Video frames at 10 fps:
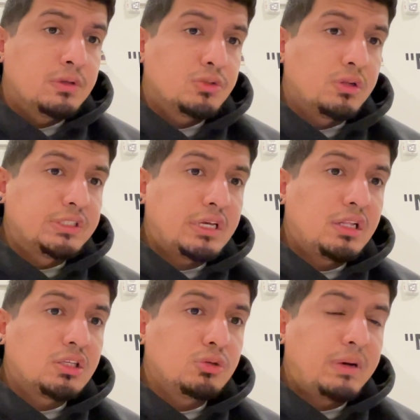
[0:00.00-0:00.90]
So let's say
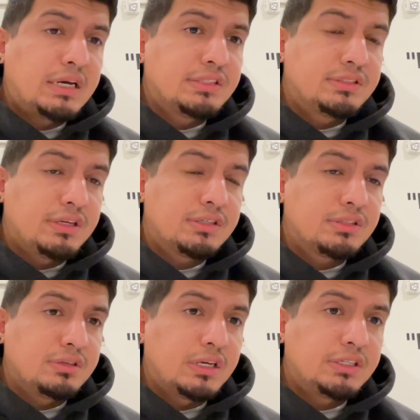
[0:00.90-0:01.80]
like you buy
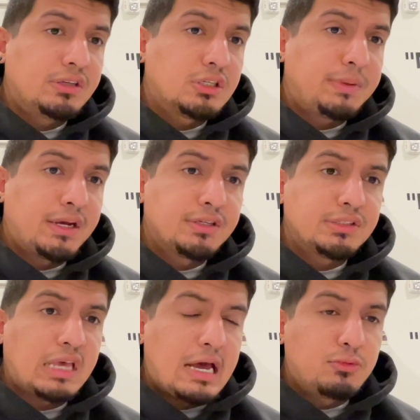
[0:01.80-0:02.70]
6 Nike Dunk
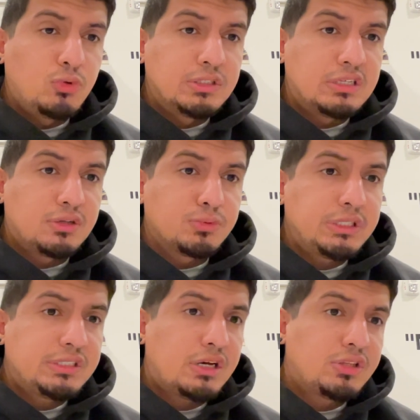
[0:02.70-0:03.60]
Pandas at 110
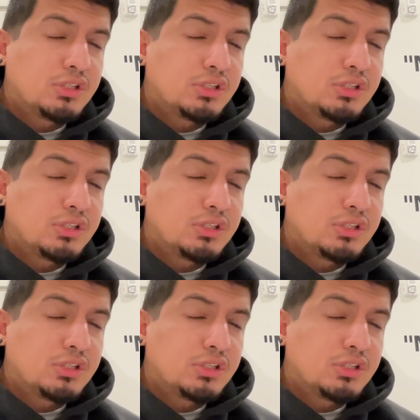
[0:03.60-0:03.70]
retail,